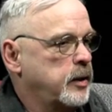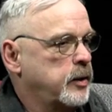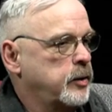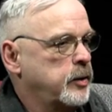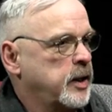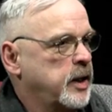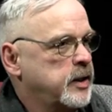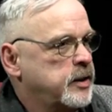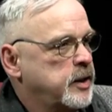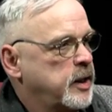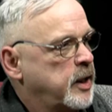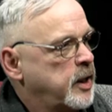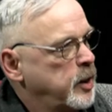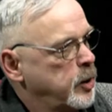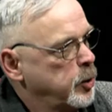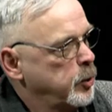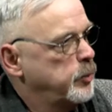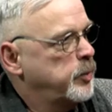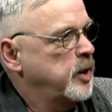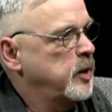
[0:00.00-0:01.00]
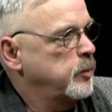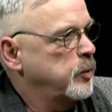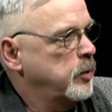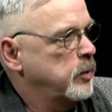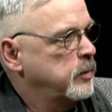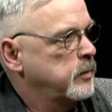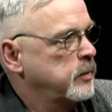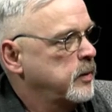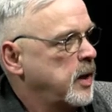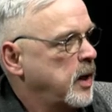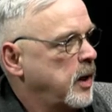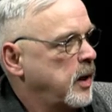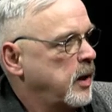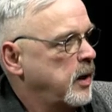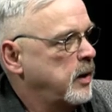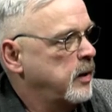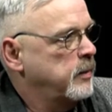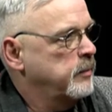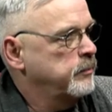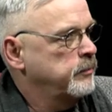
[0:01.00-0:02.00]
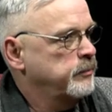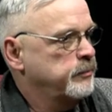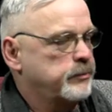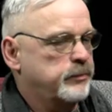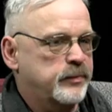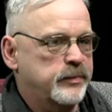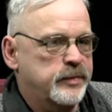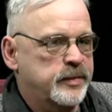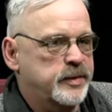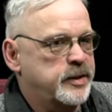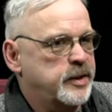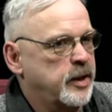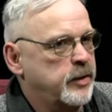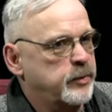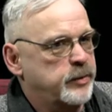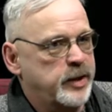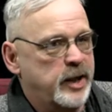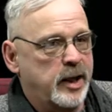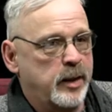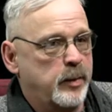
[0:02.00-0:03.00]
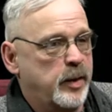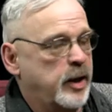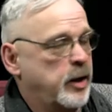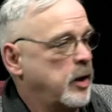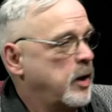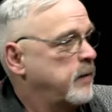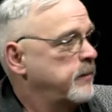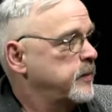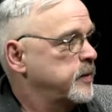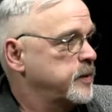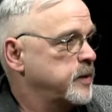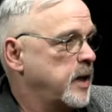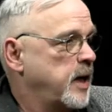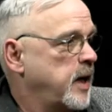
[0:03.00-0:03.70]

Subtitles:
you get to hear people. The other day in my office,